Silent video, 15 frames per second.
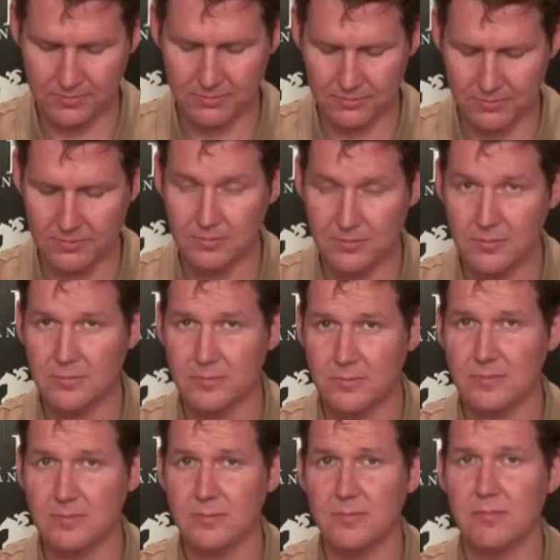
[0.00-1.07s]

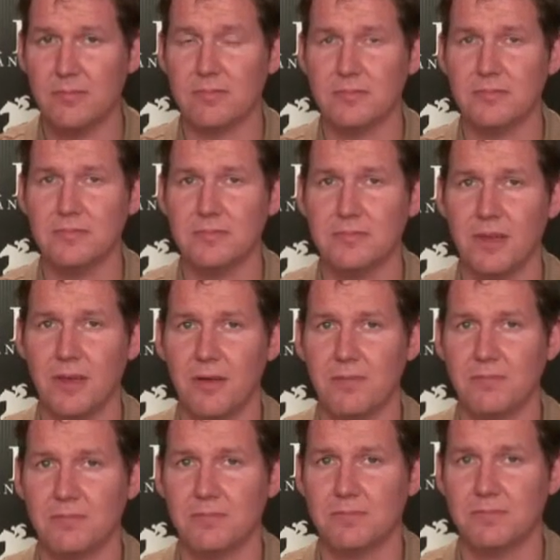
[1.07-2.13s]

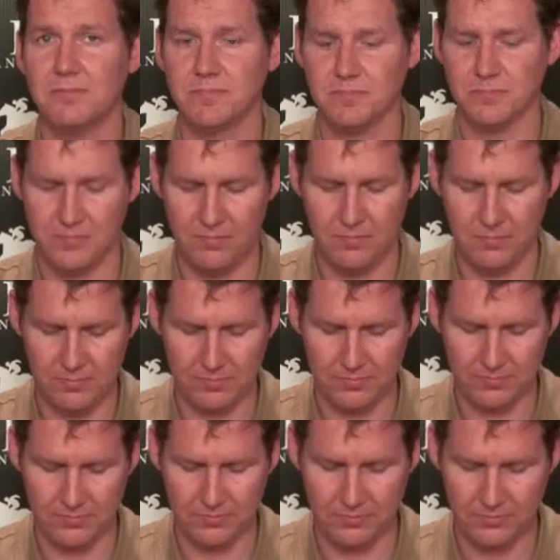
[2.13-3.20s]

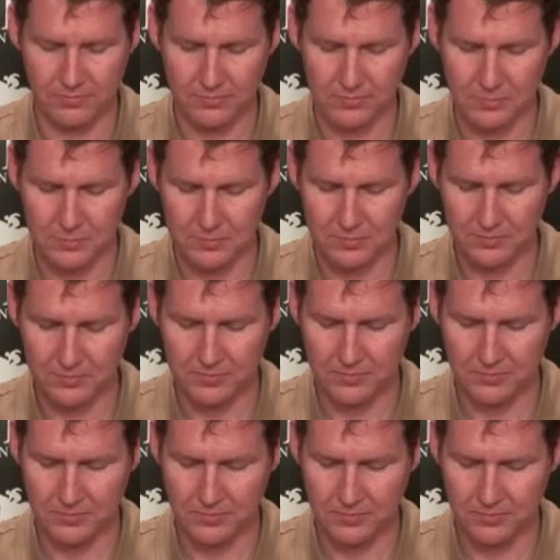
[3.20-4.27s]

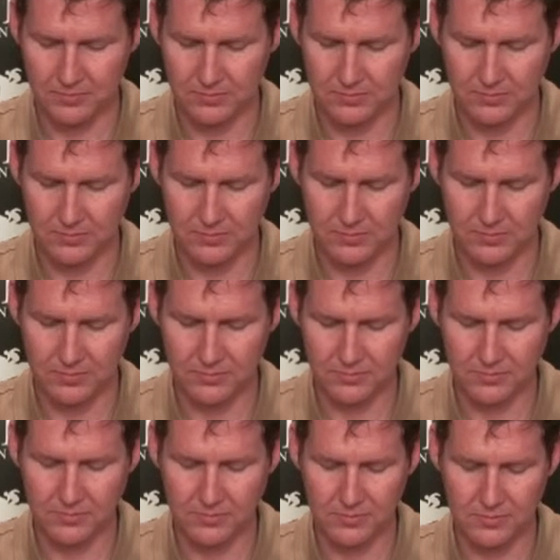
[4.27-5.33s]
This person isn't speaking.